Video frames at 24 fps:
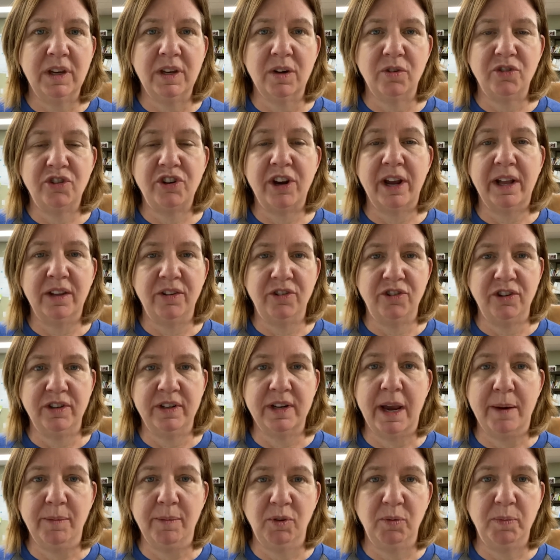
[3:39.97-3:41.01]
challenging
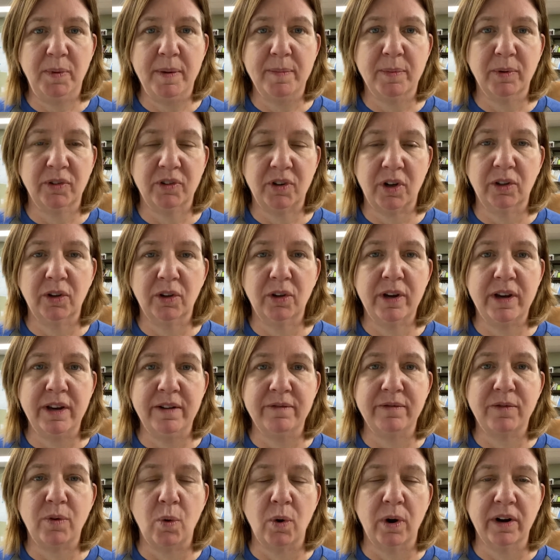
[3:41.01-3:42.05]
times, people start looking
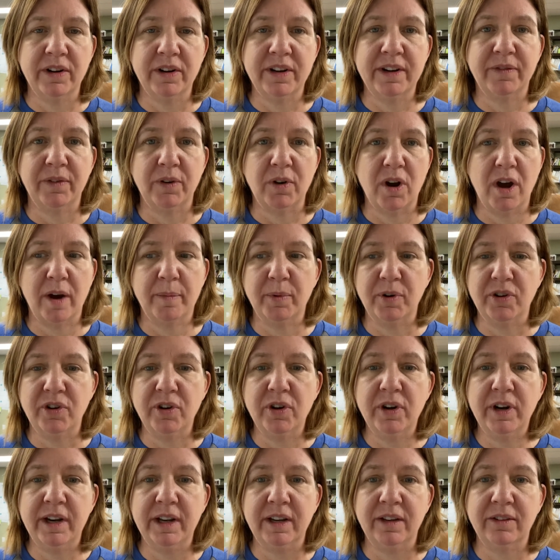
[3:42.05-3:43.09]
for different
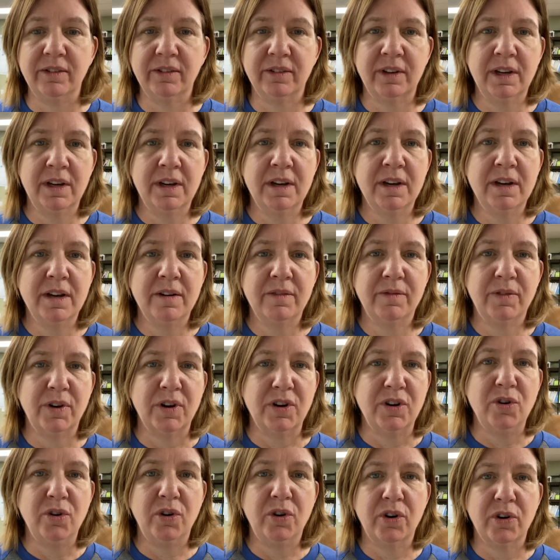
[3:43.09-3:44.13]
opportunities for
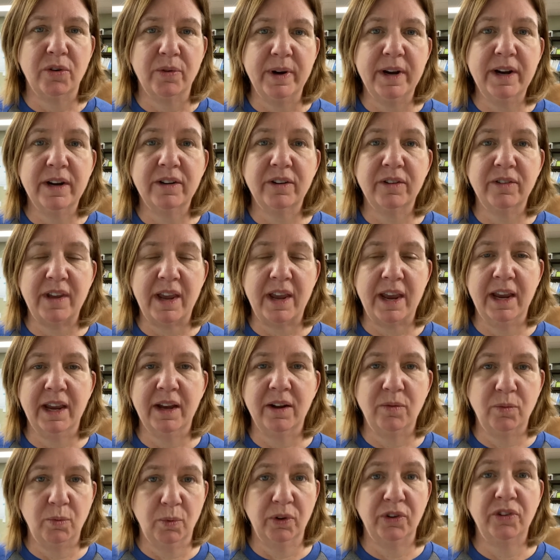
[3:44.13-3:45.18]
new careers,
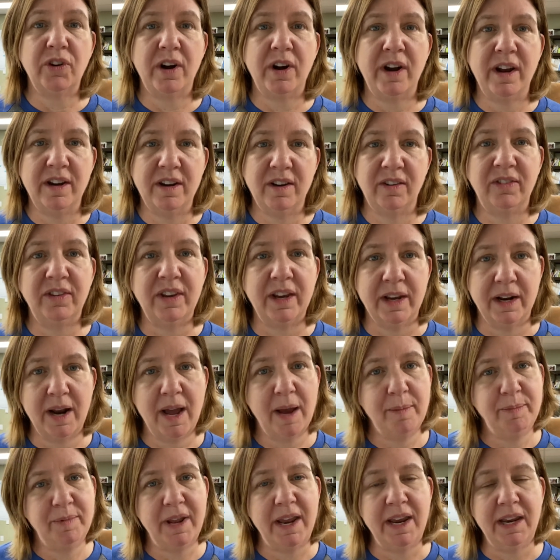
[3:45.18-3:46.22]
and we're starting to see an
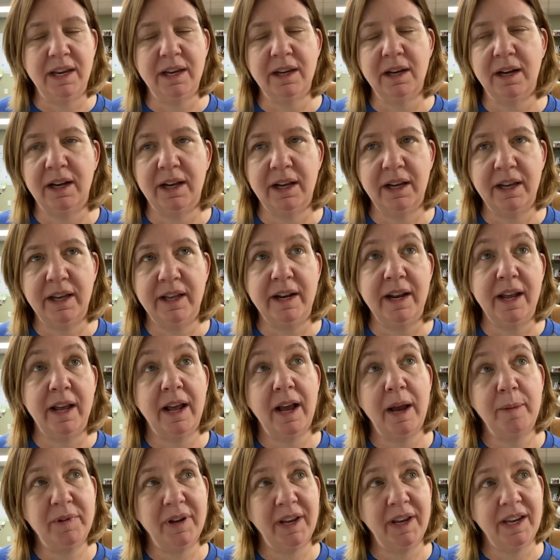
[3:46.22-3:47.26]
uptake
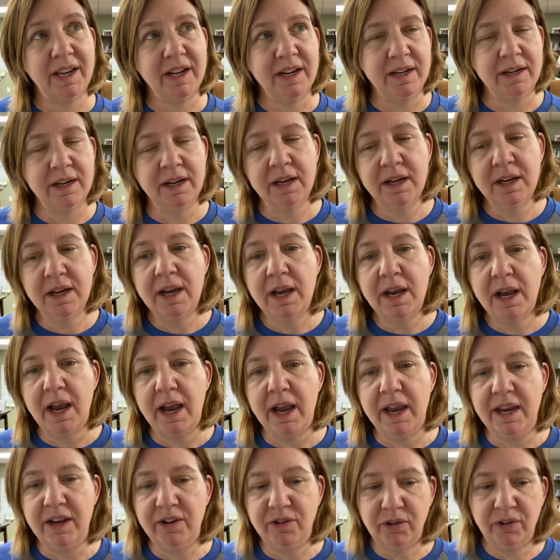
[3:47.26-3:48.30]
in
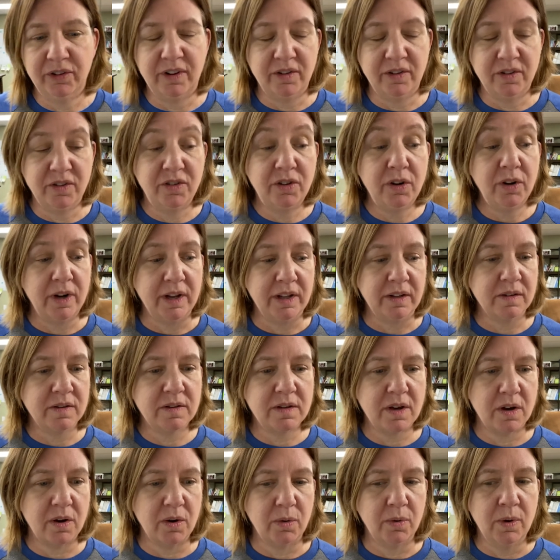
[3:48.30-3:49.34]
interested students.
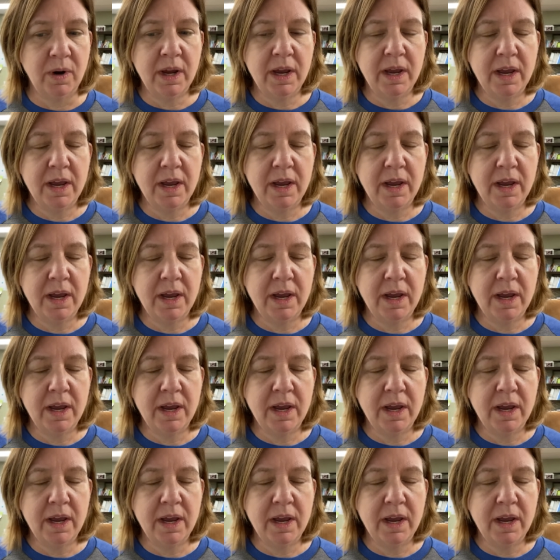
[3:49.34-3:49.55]
So